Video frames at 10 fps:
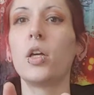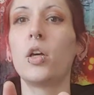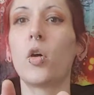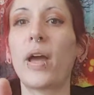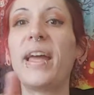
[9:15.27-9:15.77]

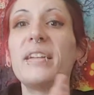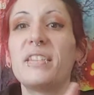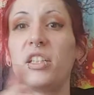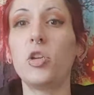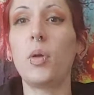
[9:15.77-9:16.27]
Okay, it's
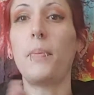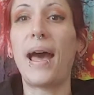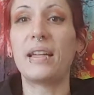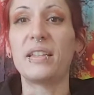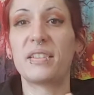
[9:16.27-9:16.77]
the human
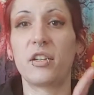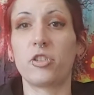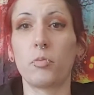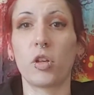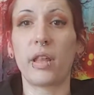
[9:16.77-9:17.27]
magnet
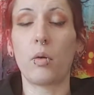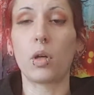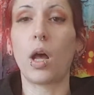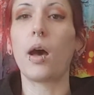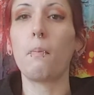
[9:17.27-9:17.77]
syndrome, look that
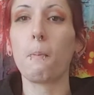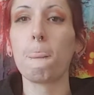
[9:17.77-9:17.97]
one up.